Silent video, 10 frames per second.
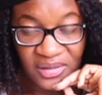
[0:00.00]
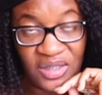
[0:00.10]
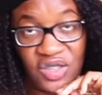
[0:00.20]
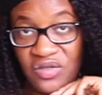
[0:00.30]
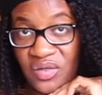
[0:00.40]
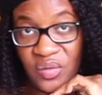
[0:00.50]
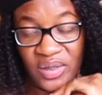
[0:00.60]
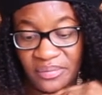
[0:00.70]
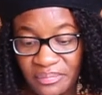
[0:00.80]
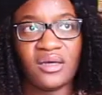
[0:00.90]
And she's
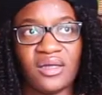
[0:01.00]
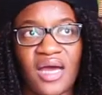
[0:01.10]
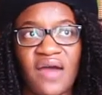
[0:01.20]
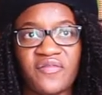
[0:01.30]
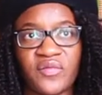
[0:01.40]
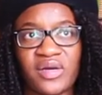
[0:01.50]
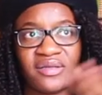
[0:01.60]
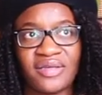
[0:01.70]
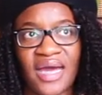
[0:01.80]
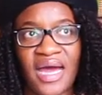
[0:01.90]
annoyed.
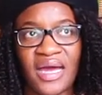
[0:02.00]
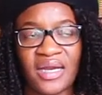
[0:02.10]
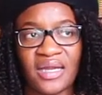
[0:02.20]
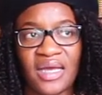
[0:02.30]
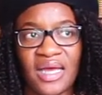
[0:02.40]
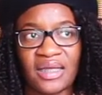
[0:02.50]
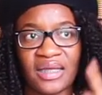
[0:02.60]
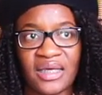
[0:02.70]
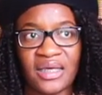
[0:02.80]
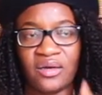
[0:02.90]
Afterwards, Kat
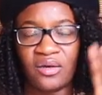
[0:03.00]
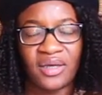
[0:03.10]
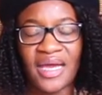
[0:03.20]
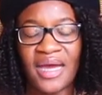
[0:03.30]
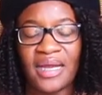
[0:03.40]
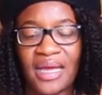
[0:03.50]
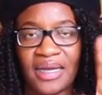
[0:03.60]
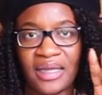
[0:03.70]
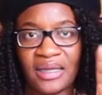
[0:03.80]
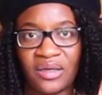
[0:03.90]
and
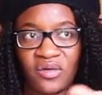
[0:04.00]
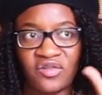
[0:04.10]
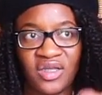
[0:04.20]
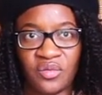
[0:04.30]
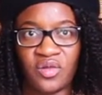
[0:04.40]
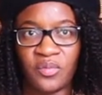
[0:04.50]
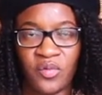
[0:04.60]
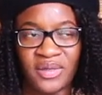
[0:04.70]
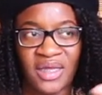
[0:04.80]
Ella go sit with the boys.